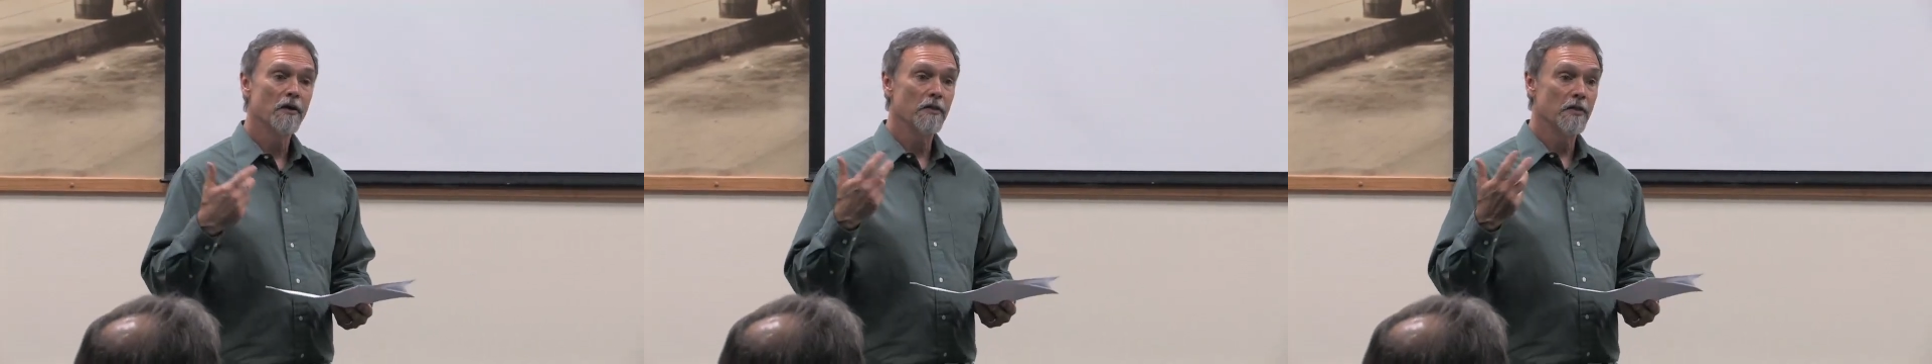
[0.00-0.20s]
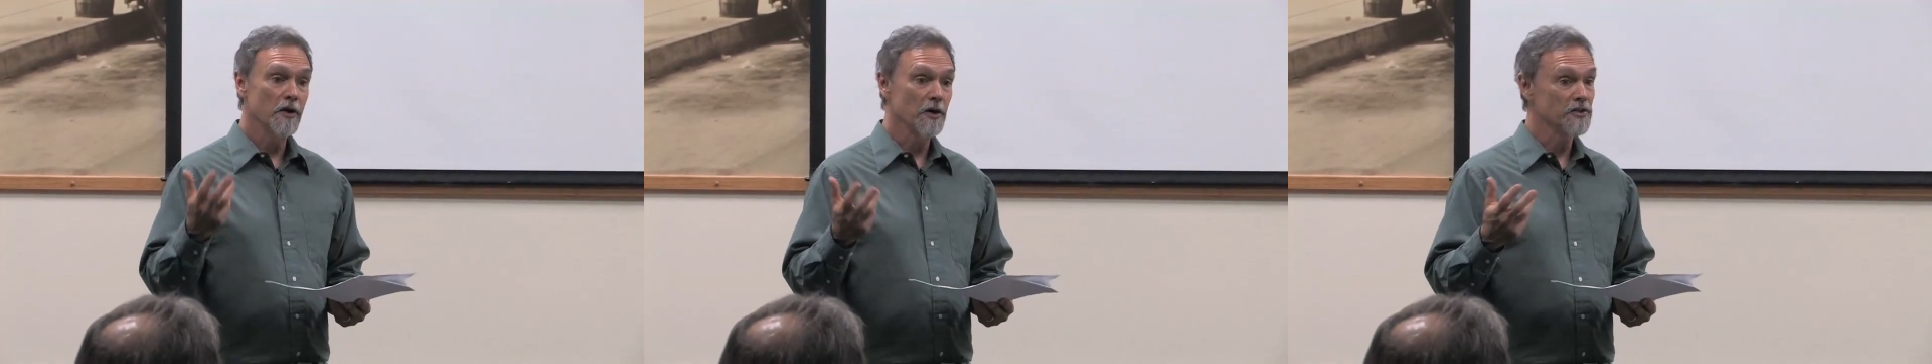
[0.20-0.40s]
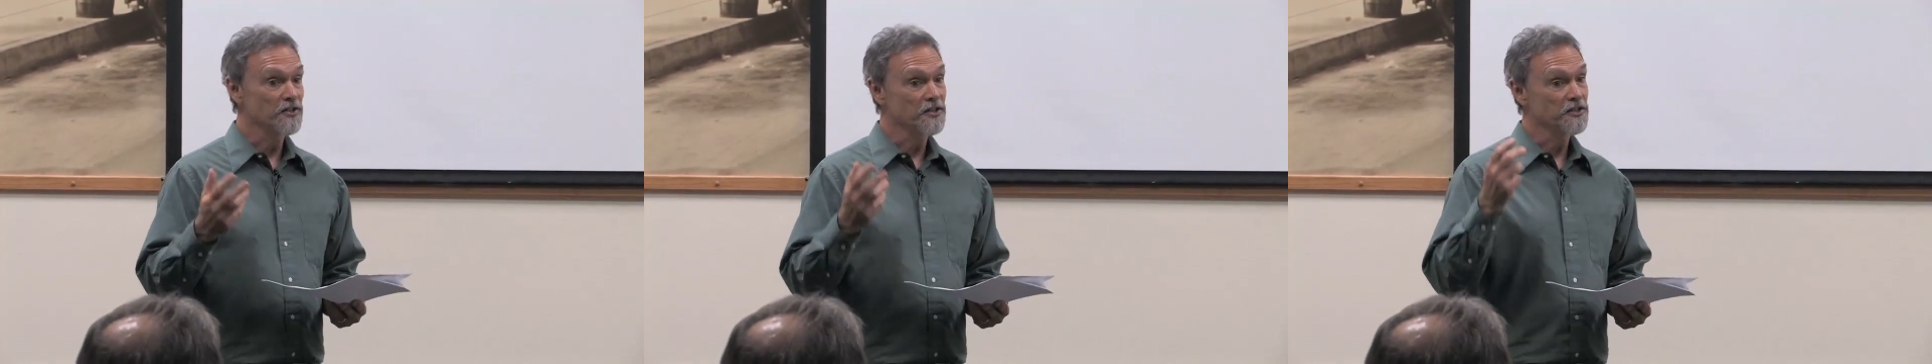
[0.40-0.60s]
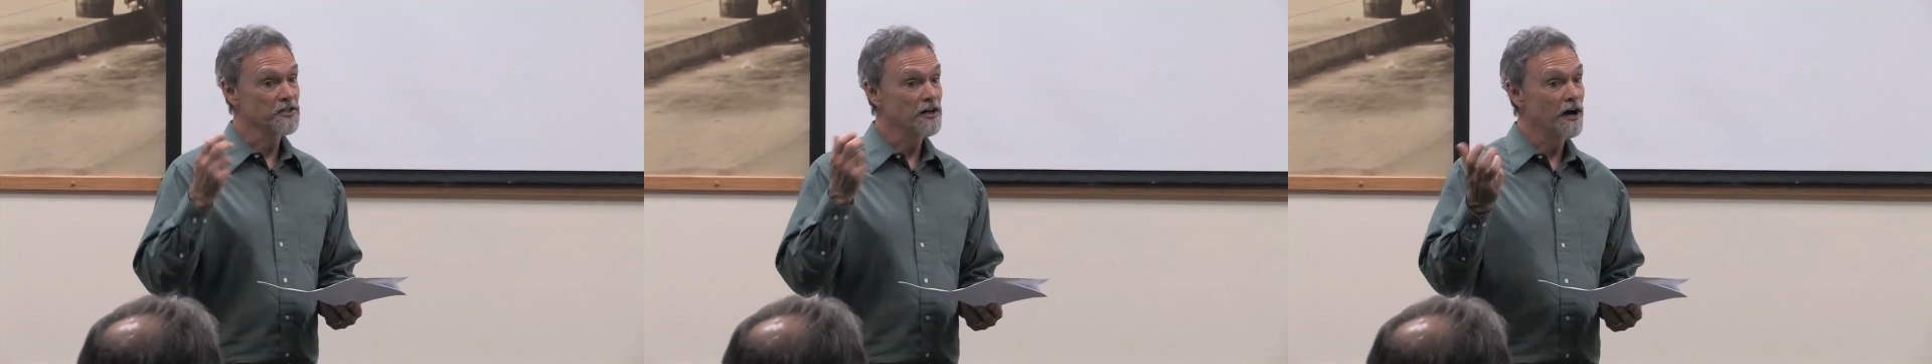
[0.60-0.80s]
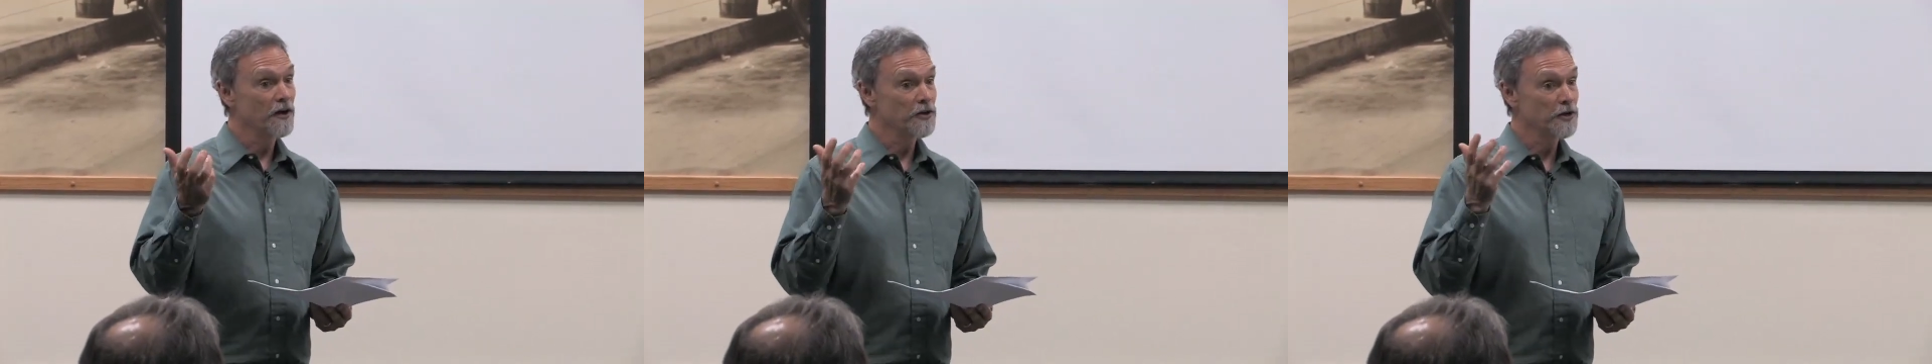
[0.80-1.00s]
there's this
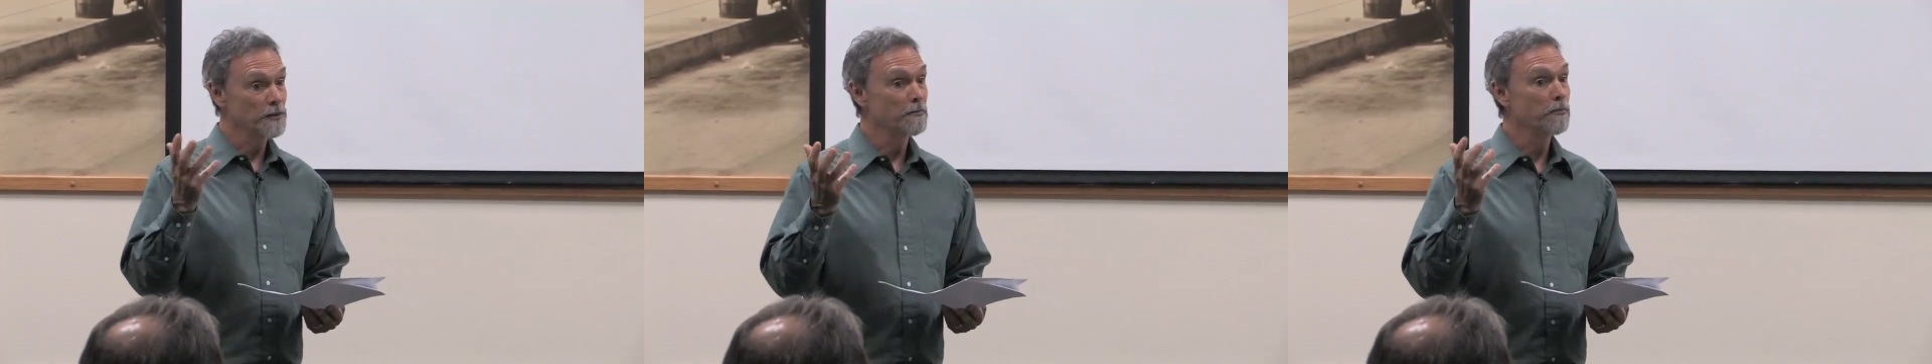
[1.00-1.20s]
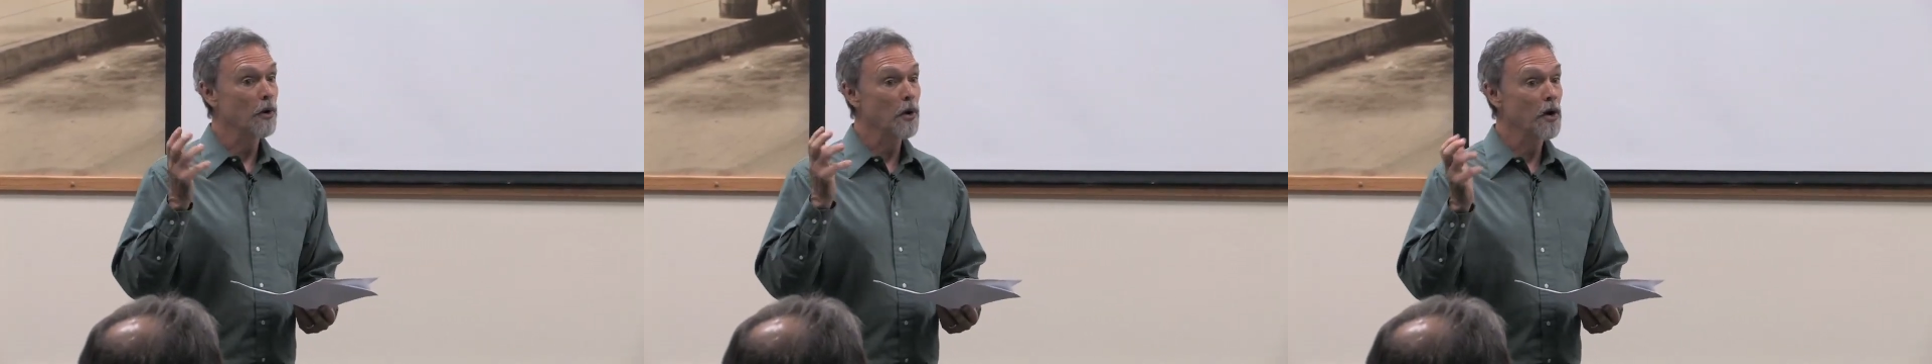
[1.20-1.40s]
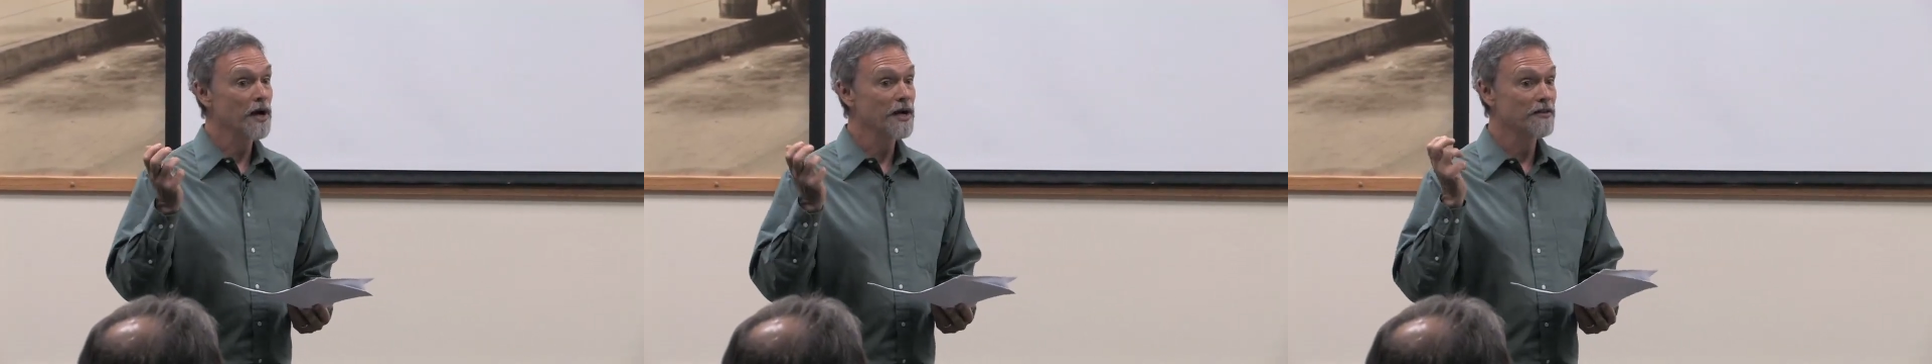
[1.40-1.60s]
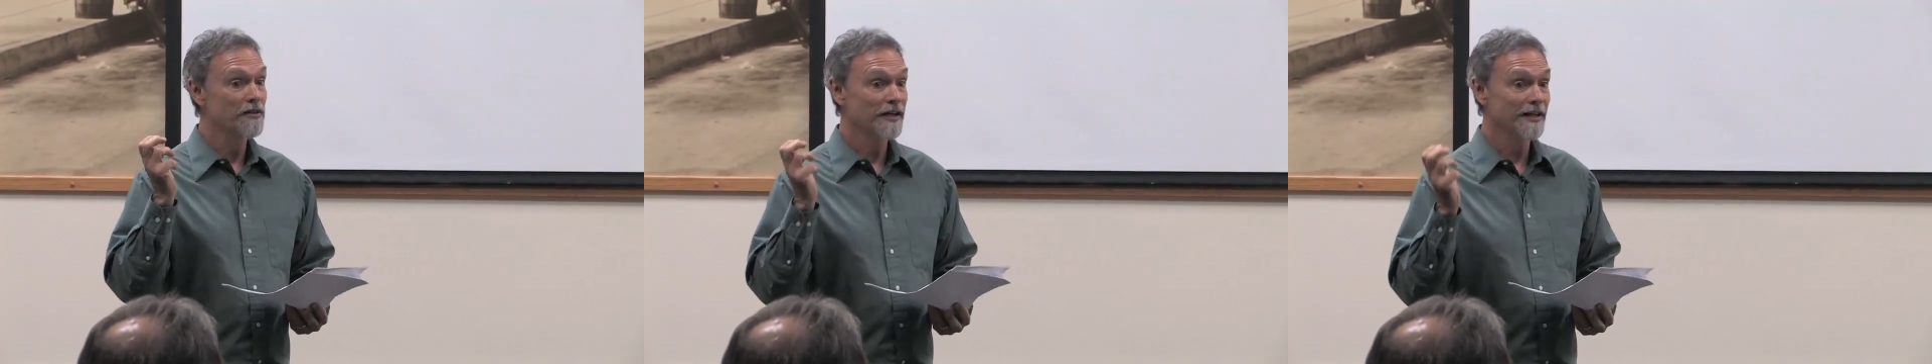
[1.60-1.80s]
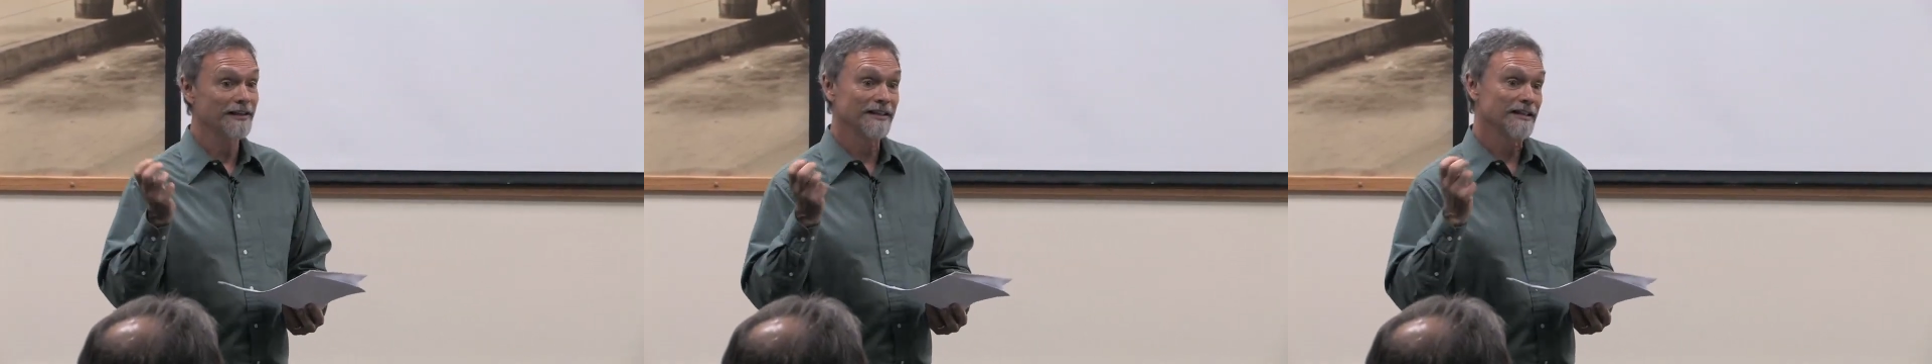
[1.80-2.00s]
other boy that